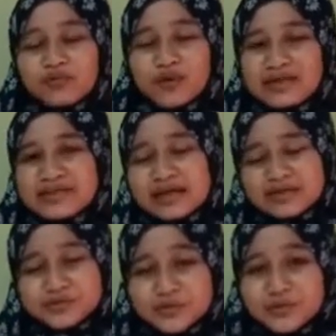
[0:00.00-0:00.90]
While the
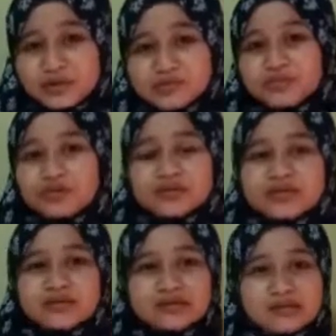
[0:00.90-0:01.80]
other Somalians
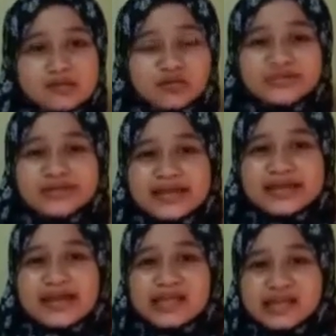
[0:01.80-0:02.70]
was not
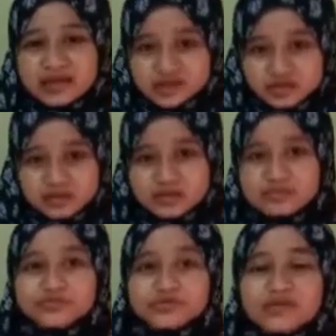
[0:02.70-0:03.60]
take any actions
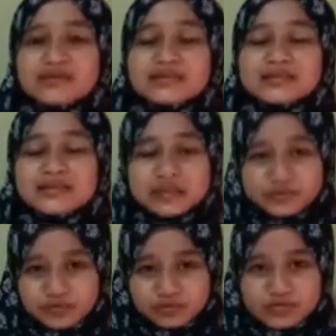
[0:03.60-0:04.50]
to solve this
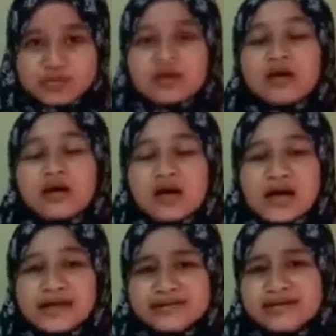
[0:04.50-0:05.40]
dispute.
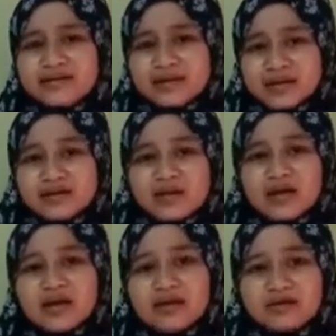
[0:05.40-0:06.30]
Other than that,
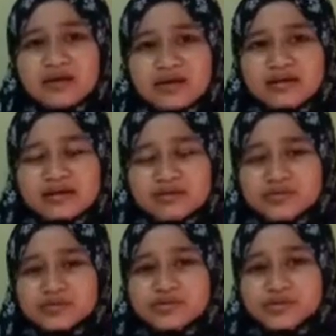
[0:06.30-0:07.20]
there it
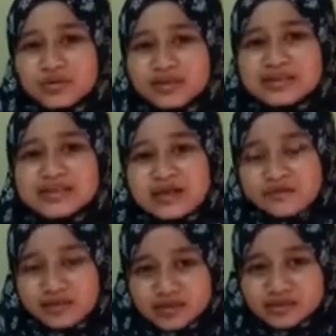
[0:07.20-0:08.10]
also shown a
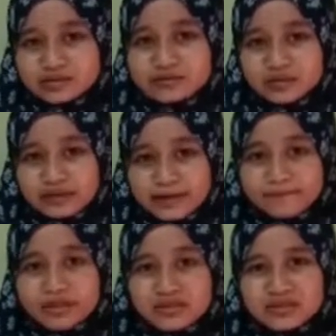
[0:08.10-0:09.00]
selfishness among
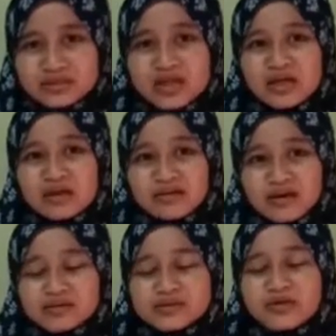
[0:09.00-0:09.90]
them because
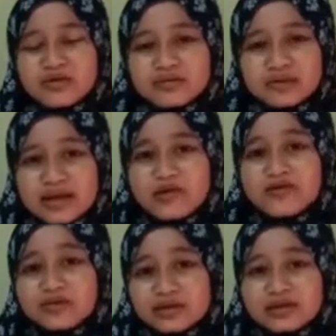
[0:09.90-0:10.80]
they
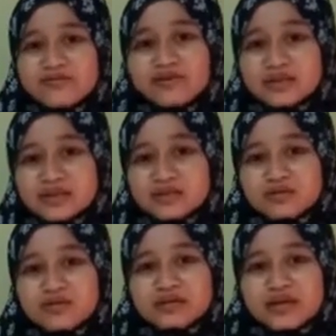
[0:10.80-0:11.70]
only
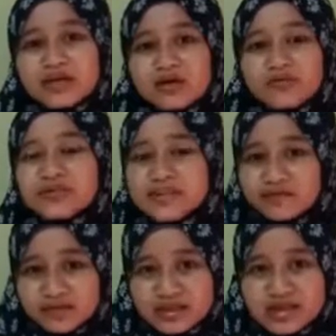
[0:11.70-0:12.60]
focus on their own
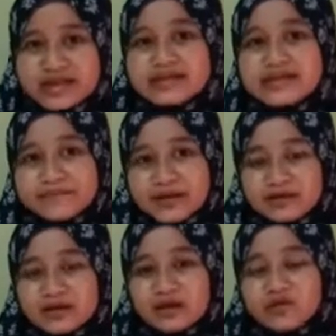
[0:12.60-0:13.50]
safety and demand
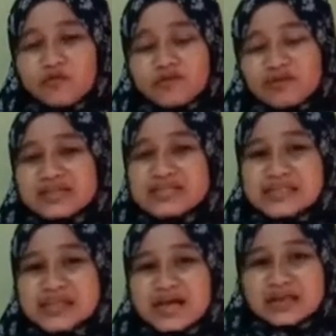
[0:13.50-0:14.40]
without
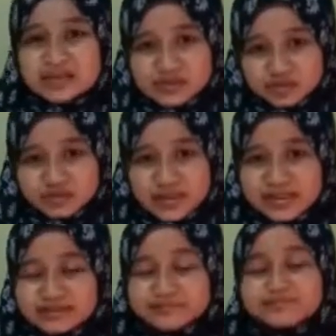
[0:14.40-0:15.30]
concern other
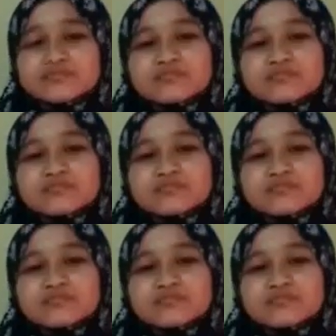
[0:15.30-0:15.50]
Somalian.